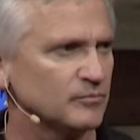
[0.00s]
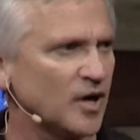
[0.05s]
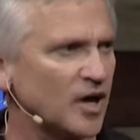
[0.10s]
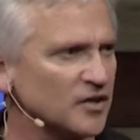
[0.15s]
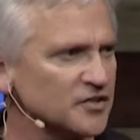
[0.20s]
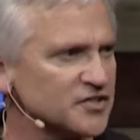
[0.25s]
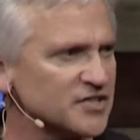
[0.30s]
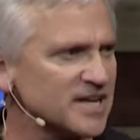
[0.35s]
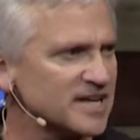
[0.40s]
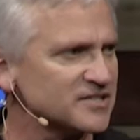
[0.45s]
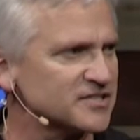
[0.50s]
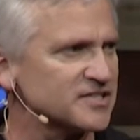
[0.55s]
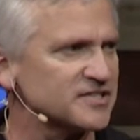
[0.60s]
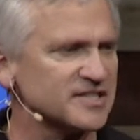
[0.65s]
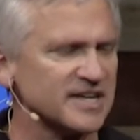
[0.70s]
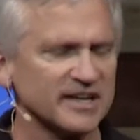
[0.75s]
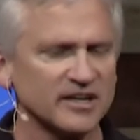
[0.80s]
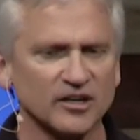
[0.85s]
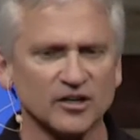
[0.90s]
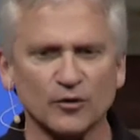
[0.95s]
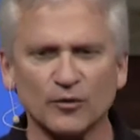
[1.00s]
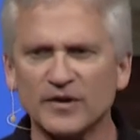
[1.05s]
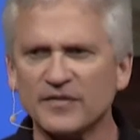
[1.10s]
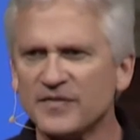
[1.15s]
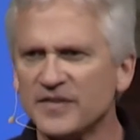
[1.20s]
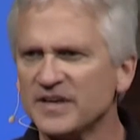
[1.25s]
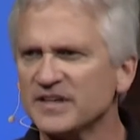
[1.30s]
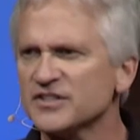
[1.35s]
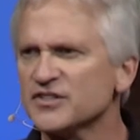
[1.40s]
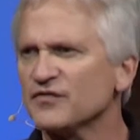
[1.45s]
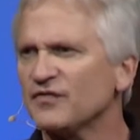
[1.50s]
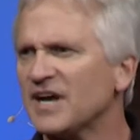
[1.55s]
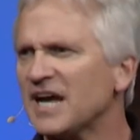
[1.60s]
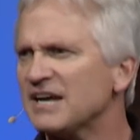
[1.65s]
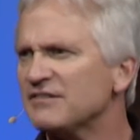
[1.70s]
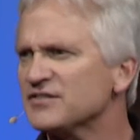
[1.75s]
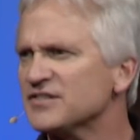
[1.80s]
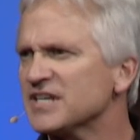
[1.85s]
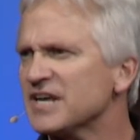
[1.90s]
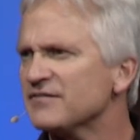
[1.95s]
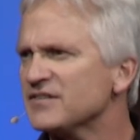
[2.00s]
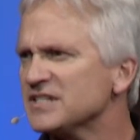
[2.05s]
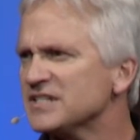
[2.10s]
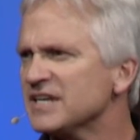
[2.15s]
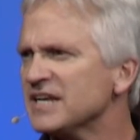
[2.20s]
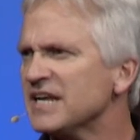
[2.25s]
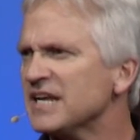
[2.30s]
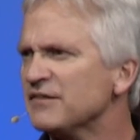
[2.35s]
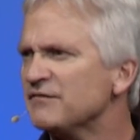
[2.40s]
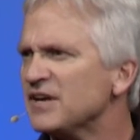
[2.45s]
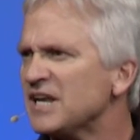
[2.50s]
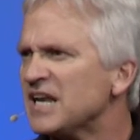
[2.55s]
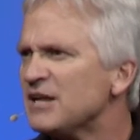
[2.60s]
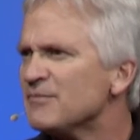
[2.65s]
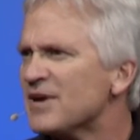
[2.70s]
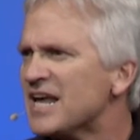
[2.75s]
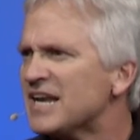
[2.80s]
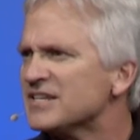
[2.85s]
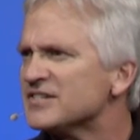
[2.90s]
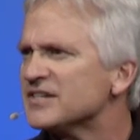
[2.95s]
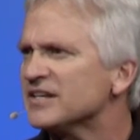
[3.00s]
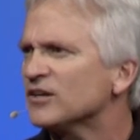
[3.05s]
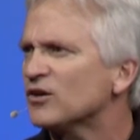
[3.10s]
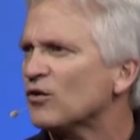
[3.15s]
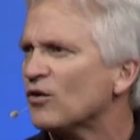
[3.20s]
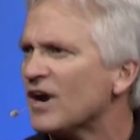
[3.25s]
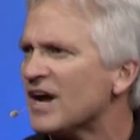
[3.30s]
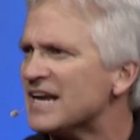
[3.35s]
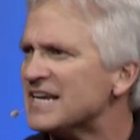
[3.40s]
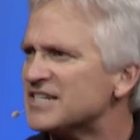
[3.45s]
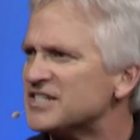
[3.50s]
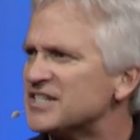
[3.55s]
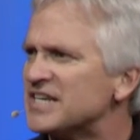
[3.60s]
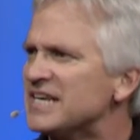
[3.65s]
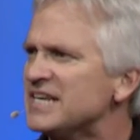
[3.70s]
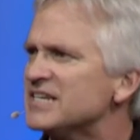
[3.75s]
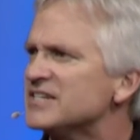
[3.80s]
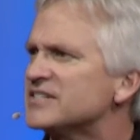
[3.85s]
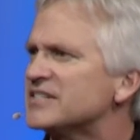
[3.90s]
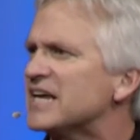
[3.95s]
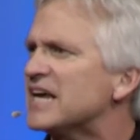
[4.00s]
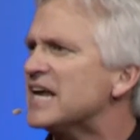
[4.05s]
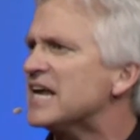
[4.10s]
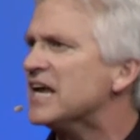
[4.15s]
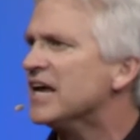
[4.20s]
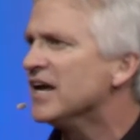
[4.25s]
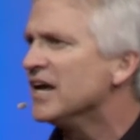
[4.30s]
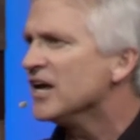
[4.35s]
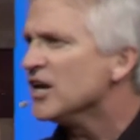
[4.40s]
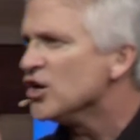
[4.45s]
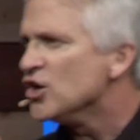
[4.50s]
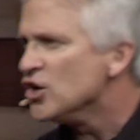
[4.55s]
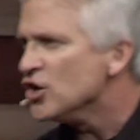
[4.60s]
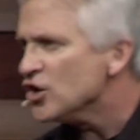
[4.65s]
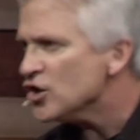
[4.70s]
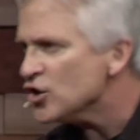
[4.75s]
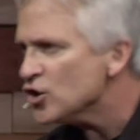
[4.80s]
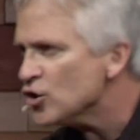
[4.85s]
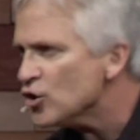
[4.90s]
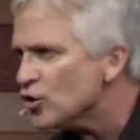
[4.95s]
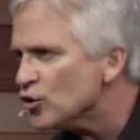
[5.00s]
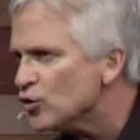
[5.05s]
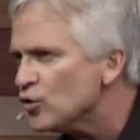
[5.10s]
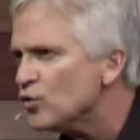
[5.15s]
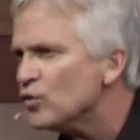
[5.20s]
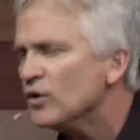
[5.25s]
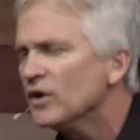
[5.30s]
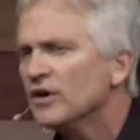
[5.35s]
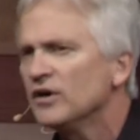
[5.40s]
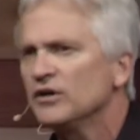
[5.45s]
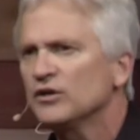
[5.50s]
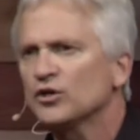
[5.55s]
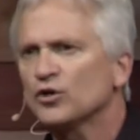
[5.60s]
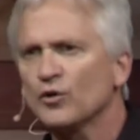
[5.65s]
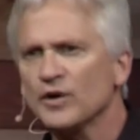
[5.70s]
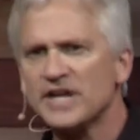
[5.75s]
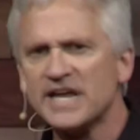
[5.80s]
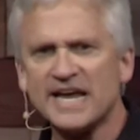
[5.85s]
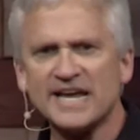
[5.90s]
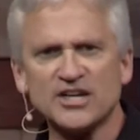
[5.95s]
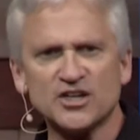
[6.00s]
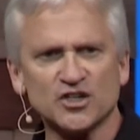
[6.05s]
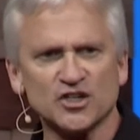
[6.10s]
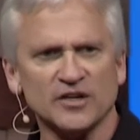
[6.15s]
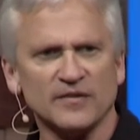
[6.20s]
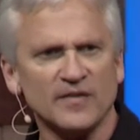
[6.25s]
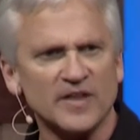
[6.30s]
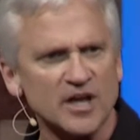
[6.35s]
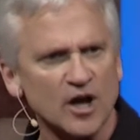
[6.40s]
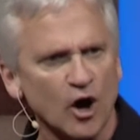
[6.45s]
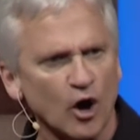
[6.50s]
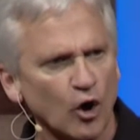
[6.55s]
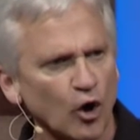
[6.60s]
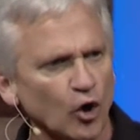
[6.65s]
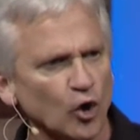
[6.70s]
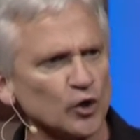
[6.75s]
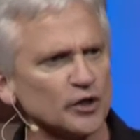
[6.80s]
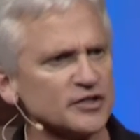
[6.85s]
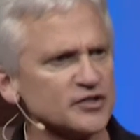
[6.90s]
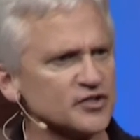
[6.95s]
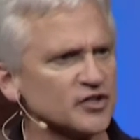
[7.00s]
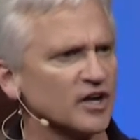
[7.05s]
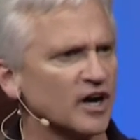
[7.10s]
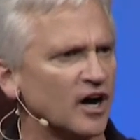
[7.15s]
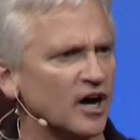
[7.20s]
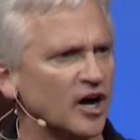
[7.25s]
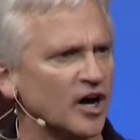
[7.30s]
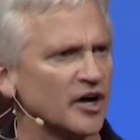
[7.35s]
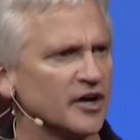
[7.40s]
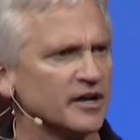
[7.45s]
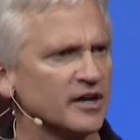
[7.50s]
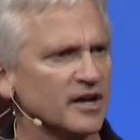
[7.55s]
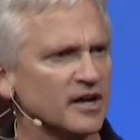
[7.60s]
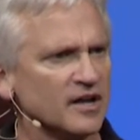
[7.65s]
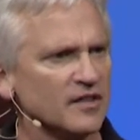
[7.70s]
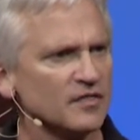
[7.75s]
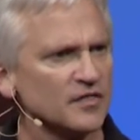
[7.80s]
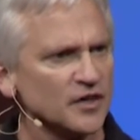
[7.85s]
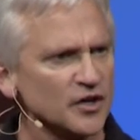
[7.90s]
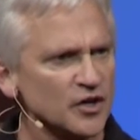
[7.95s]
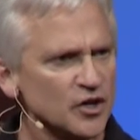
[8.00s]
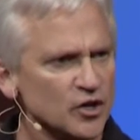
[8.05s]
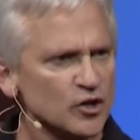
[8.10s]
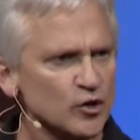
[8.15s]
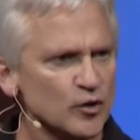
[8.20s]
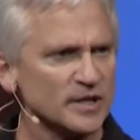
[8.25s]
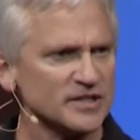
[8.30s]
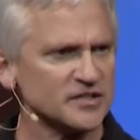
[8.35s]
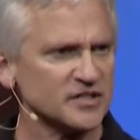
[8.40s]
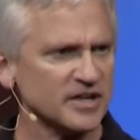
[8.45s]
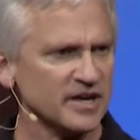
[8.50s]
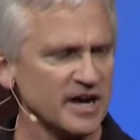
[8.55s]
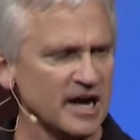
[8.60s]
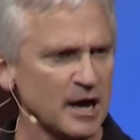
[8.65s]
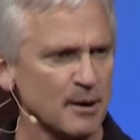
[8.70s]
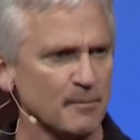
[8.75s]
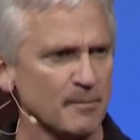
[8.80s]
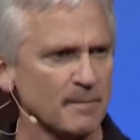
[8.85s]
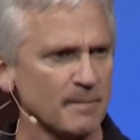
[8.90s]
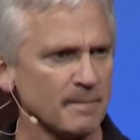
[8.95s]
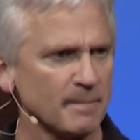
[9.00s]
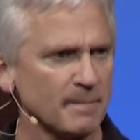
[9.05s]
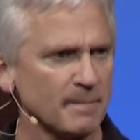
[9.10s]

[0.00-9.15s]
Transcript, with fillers: Paul says in 2 Corinthians 5:17, if any man is in Christ, he is a new creation. The old is gone, the new has come.